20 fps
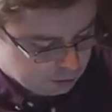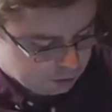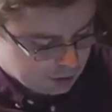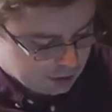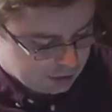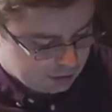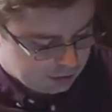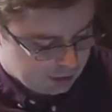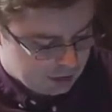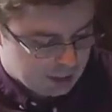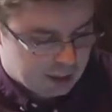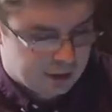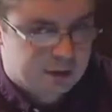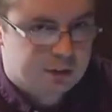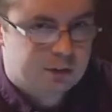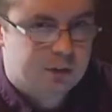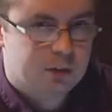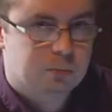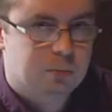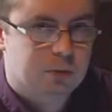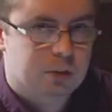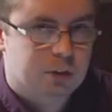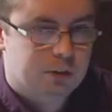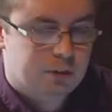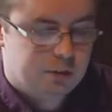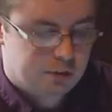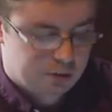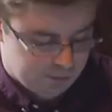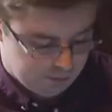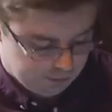die together," said
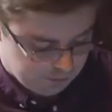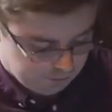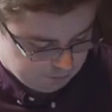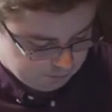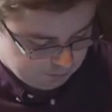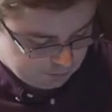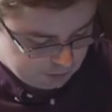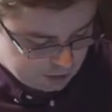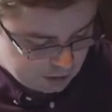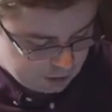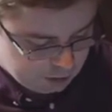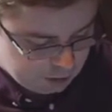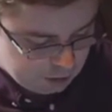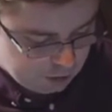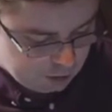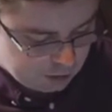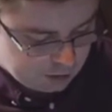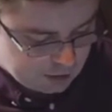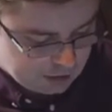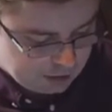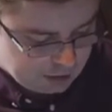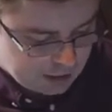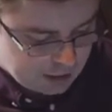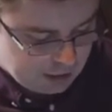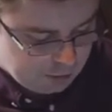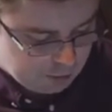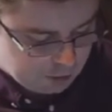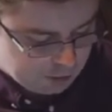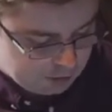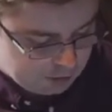Brooks. "I should not like anyone